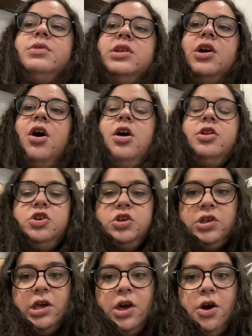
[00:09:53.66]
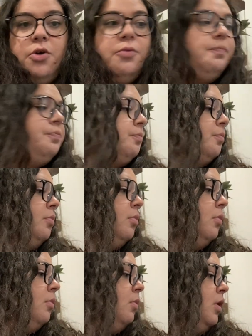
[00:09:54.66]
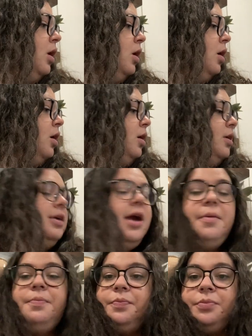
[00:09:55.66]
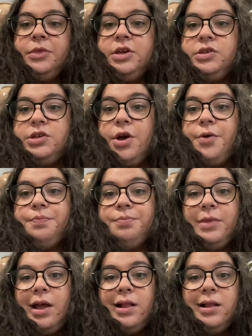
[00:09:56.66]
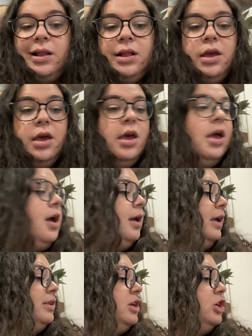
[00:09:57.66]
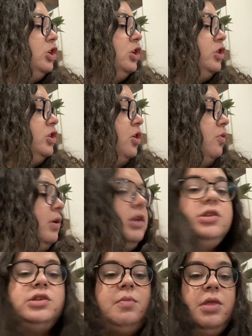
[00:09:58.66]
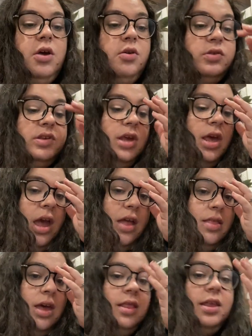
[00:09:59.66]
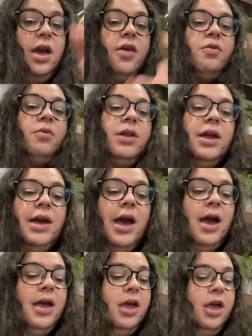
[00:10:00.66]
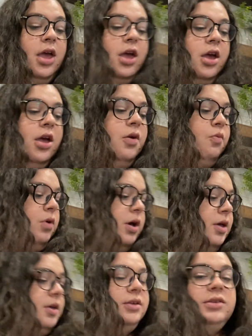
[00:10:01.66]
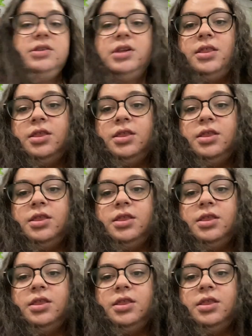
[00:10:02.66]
it called? Just Like Home? Yeah. So I guess I should start reading some of those. And then the other one I got was The